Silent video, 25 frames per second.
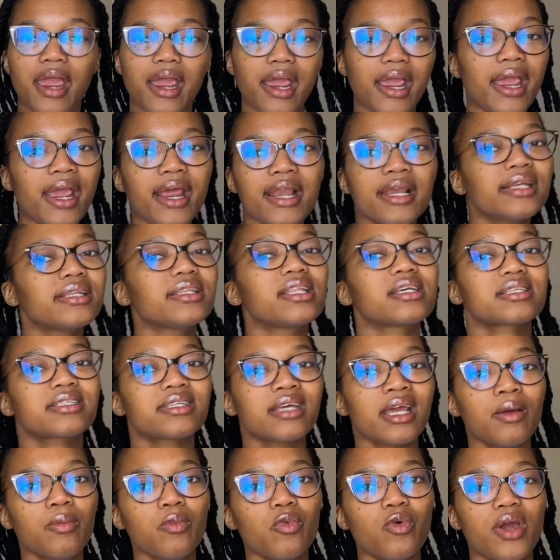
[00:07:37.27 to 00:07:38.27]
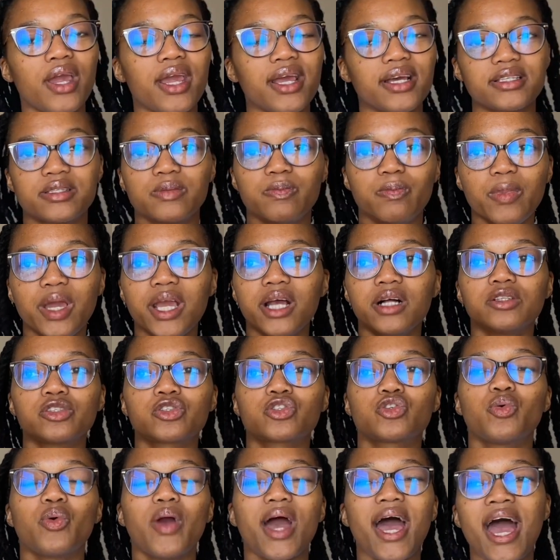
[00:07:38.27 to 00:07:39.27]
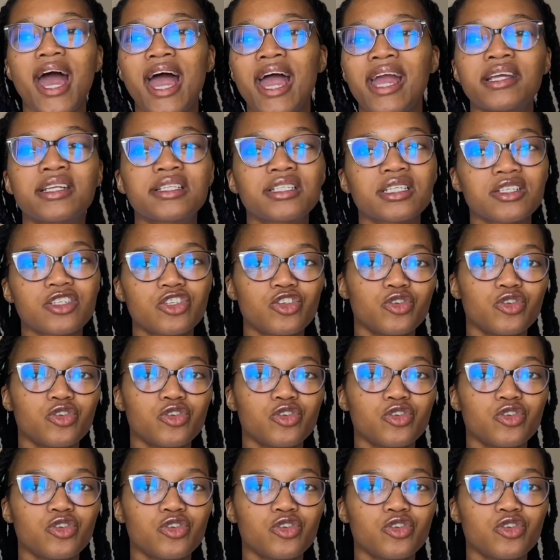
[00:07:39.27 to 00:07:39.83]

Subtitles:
in the same way as male to act,